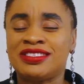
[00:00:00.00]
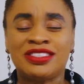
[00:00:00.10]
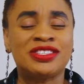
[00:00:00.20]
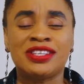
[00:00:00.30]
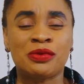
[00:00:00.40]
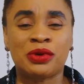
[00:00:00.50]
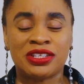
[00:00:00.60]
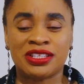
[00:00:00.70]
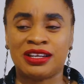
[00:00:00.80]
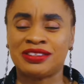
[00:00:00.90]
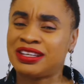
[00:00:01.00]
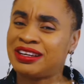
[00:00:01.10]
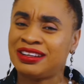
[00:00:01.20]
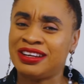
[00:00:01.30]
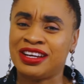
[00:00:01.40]
She used the word, and I was
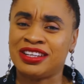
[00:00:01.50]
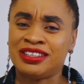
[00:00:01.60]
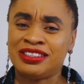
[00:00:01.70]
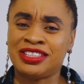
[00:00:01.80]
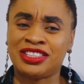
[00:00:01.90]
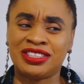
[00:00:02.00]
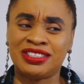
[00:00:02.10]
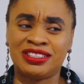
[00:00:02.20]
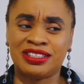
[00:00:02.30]
like, did she